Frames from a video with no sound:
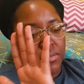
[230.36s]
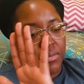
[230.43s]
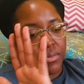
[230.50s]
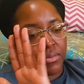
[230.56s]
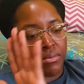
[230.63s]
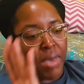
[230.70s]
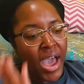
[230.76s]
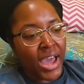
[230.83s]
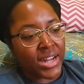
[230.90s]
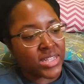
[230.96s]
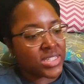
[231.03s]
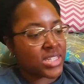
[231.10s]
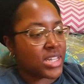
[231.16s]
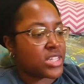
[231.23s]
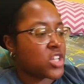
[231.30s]

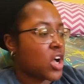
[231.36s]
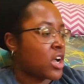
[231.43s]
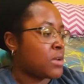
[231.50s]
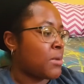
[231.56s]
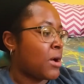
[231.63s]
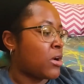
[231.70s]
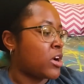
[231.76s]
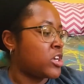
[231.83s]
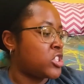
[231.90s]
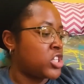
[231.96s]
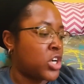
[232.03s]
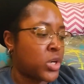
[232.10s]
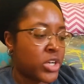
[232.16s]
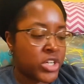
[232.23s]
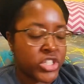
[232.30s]
Madison talking about her
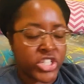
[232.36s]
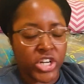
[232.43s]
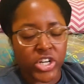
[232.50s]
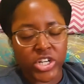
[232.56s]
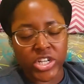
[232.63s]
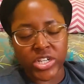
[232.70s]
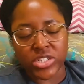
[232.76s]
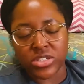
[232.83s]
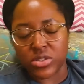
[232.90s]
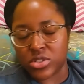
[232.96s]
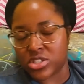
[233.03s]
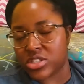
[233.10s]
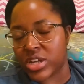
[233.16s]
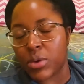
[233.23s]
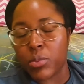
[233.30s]
journey. So
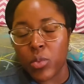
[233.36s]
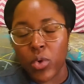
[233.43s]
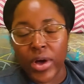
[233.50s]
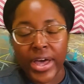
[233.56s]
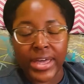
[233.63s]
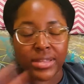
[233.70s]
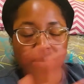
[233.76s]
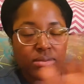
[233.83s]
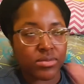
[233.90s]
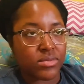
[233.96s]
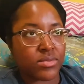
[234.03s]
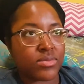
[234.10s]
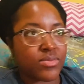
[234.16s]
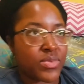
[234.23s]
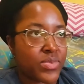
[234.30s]
somewhat,
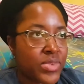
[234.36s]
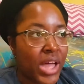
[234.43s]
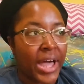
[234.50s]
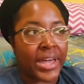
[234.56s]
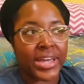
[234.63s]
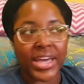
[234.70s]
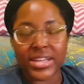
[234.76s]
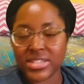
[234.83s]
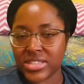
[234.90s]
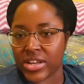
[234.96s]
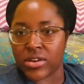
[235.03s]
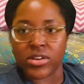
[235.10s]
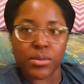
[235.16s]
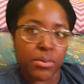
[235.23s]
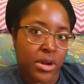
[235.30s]
I guess
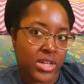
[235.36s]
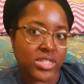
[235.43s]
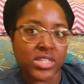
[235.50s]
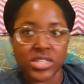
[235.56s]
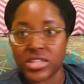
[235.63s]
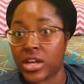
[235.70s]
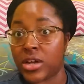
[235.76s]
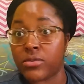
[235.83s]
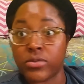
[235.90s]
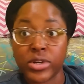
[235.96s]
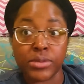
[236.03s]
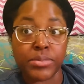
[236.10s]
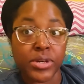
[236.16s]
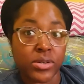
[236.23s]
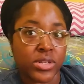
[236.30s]
they're in the process of
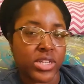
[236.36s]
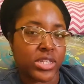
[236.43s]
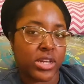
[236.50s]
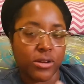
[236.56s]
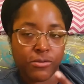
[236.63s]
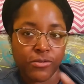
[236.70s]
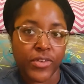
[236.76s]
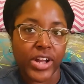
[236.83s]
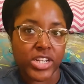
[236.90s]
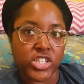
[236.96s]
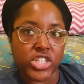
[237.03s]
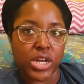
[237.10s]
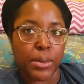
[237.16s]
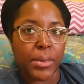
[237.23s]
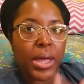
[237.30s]
rebuilding their
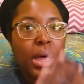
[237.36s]
friendship.